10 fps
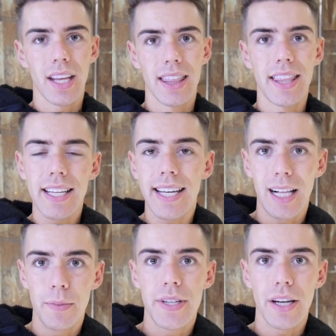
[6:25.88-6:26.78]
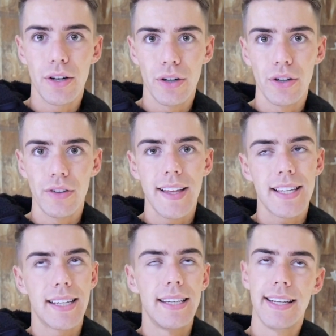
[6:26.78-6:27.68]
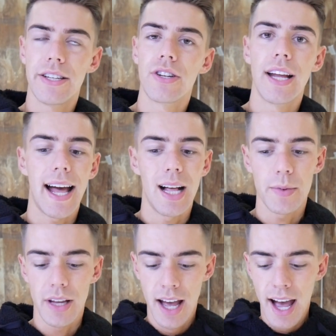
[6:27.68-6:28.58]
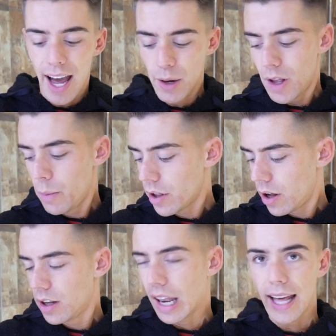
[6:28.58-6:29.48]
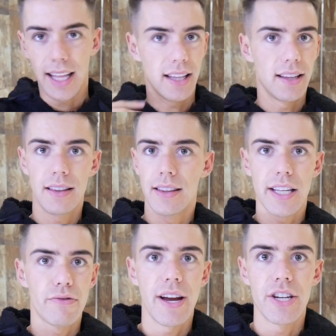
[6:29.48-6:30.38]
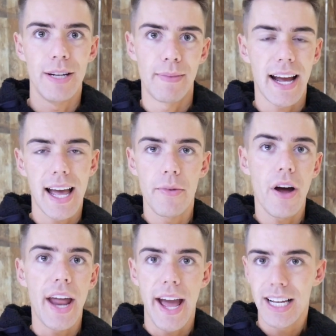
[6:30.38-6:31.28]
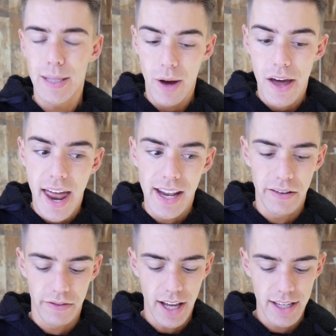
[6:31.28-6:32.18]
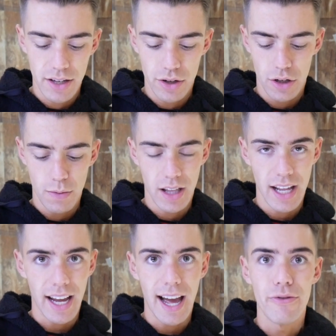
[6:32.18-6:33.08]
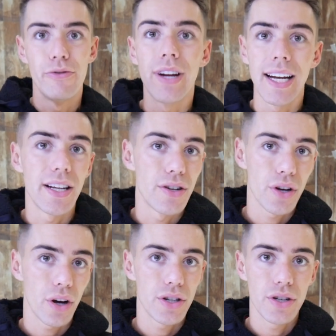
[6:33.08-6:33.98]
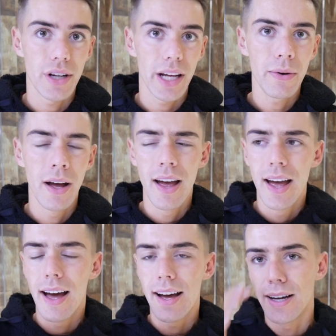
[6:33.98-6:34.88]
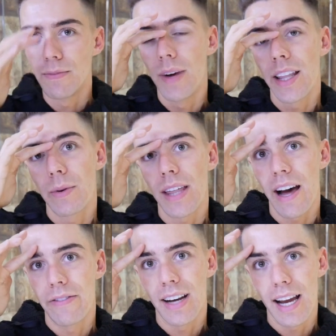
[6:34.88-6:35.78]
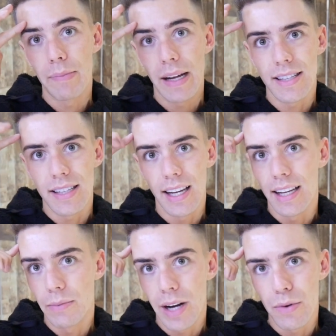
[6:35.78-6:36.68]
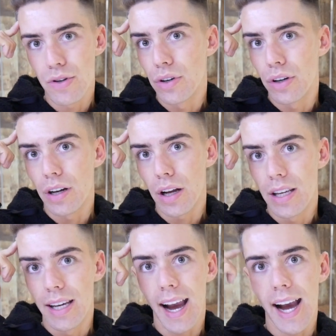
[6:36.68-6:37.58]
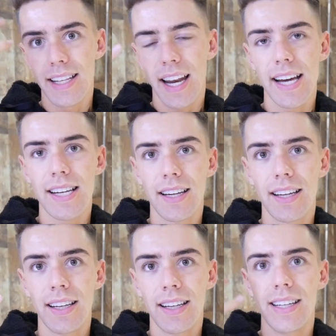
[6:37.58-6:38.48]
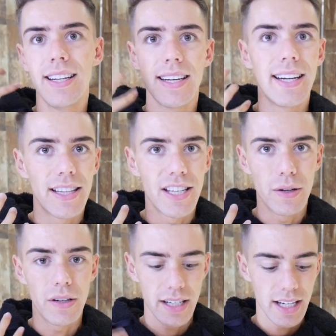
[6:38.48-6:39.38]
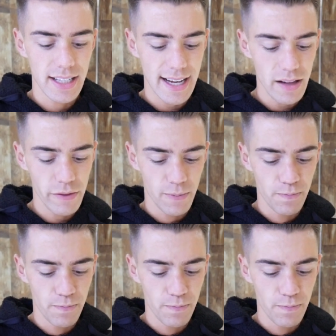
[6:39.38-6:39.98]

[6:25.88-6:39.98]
This helps it go. This literally helps. And as well with all like this regime, like I'm not an expert in any of this. This is just something like I really enjoy to do. I think with having like bad skin when I was younger, you kind of like, you need to do it to yourself.